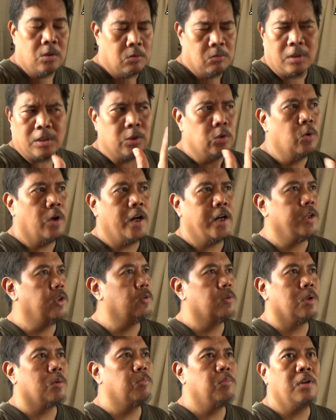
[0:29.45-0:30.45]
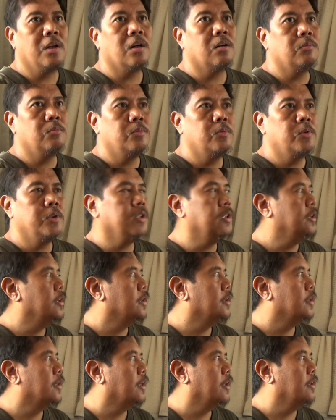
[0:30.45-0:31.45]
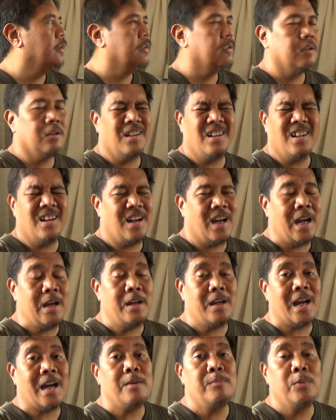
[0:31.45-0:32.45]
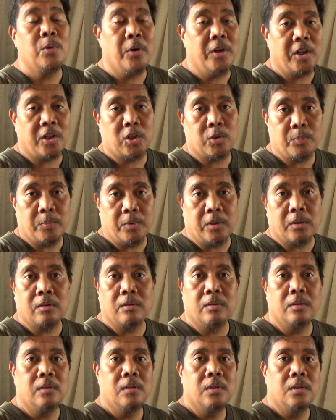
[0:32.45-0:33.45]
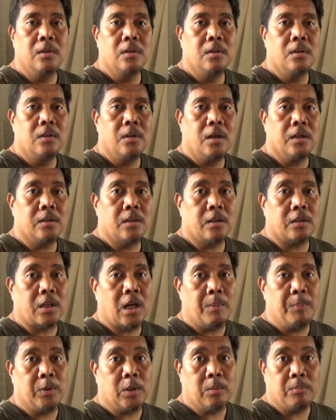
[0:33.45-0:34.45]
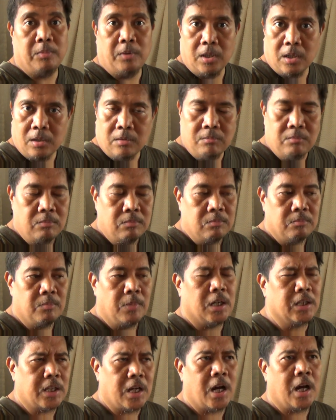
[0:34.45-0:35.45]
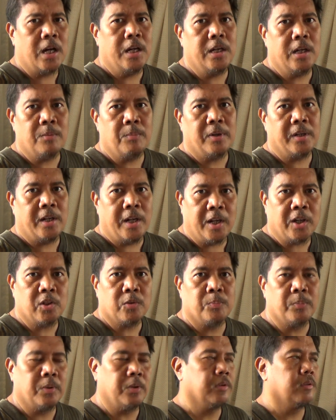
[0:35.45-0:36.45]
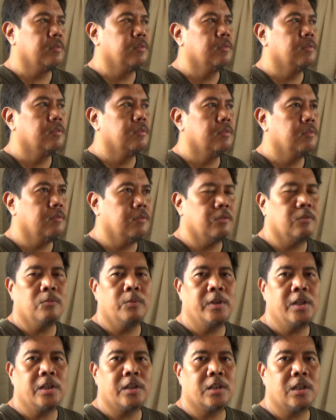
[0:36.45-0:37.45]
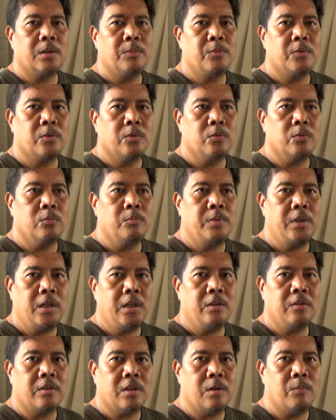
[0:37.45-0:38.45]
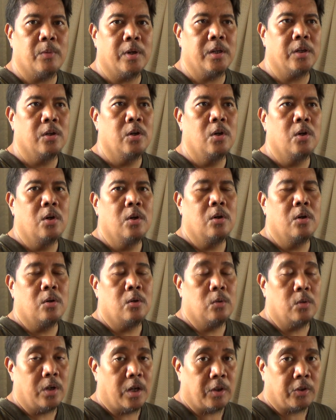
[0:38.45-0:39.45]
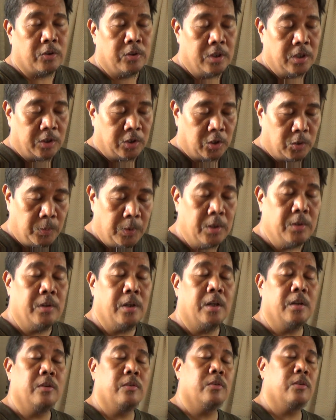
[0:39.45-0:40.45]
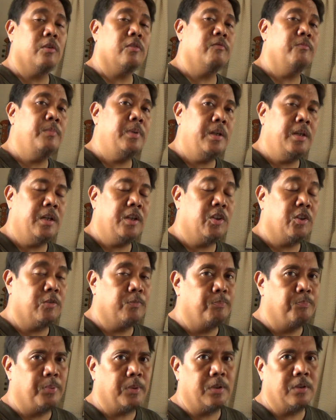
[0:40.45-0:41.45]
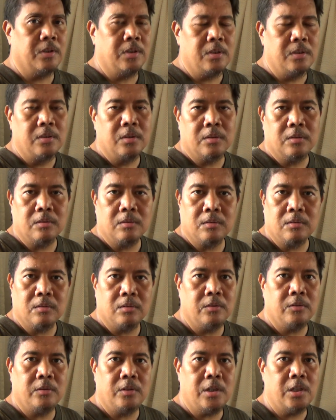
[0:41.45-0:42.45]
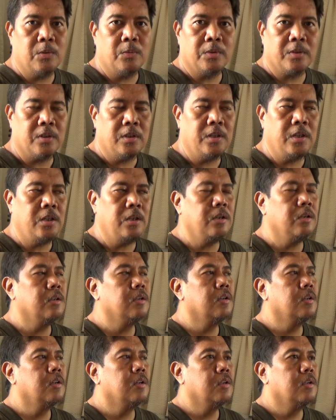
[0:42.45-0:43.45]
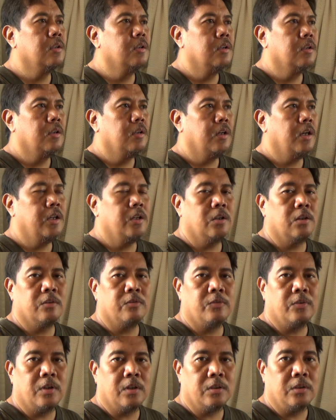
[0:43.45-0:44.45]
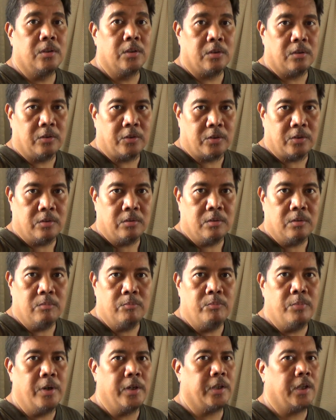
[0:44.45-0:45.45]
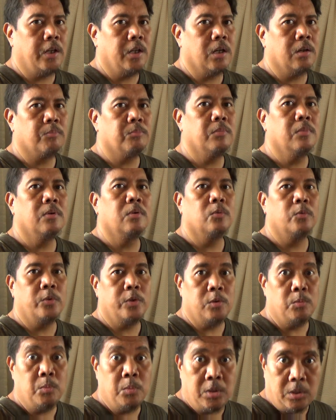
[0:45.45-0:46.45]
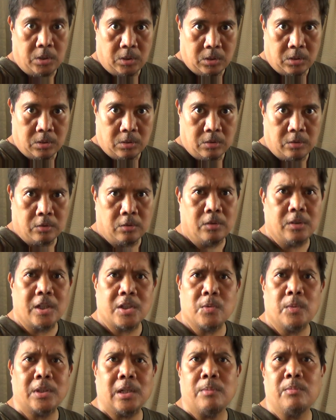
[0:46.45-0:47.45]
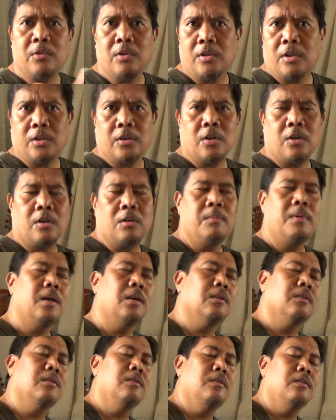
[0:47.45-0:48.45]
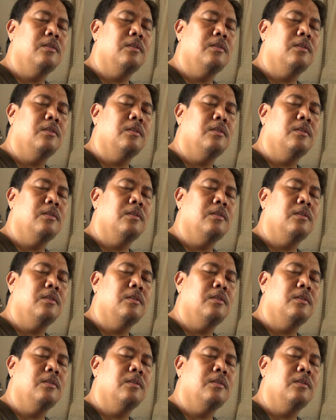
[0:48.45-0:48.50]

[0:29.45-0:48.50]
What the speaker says: What do I know of love, really? I'm no expert at the topic of love, but I am an expert, when it comes to being someone who has the experience of being spurned continuously and of girls breaking up with me. So that's what I'm going to talk about.